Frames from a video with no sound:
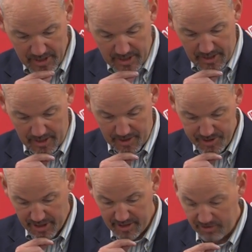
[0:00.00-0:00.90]
uh,
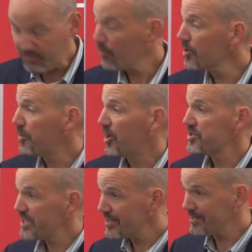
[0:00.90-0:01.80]
Chinese foreign
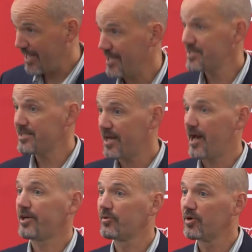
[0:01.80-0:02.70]
policy, I think that's the
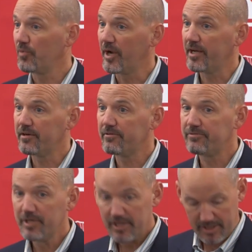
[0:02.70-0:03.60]
accurate way of
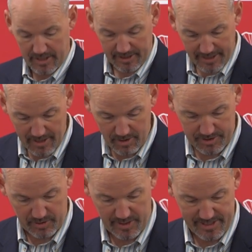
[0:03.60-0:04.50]
uh,
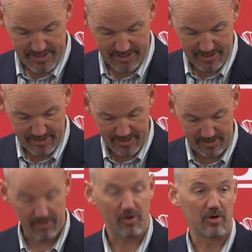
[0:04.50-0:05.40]
characterizing it, that
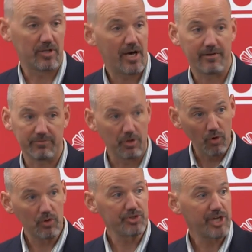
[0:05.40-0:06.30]
there are a lot of
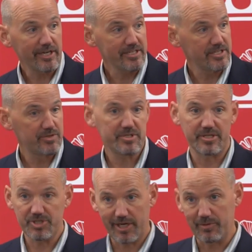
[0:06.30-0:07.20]
local Chinese interests that
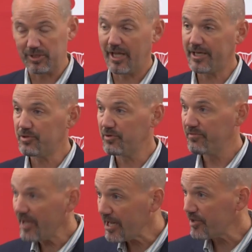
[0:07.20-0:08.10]
China would like to
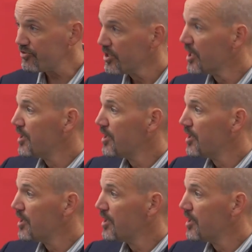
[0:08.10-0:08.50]
advance,